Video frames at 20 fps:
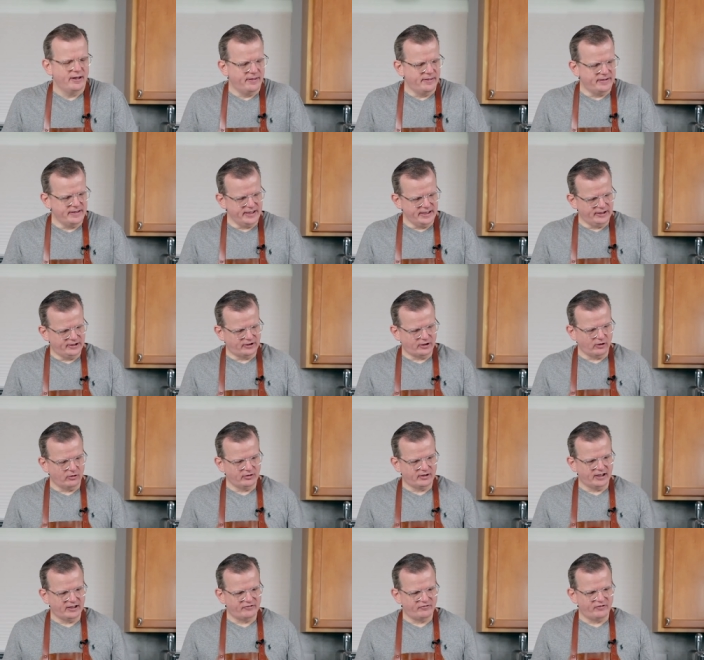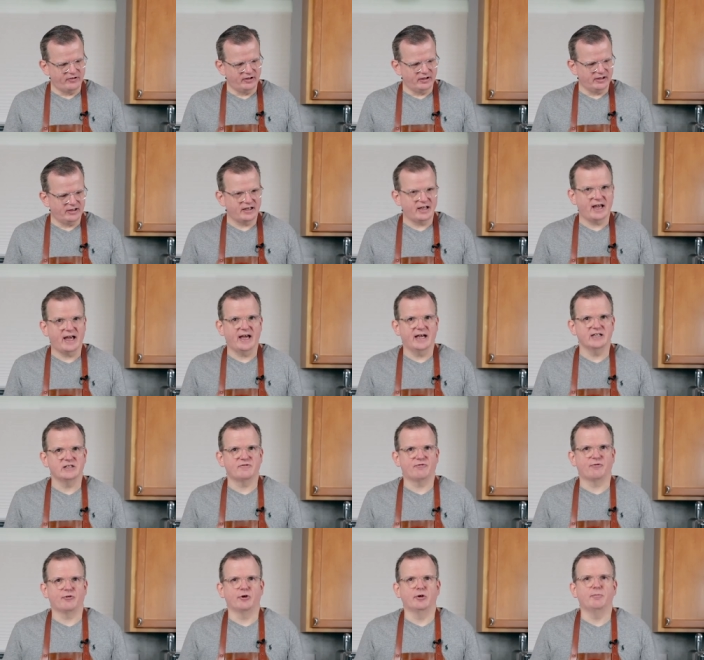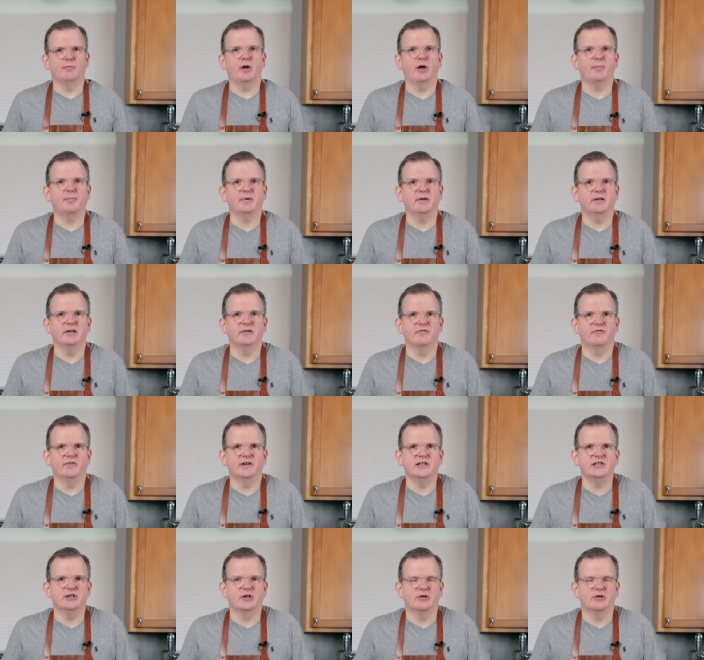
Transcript: The croquette filling has firmed up in the fridge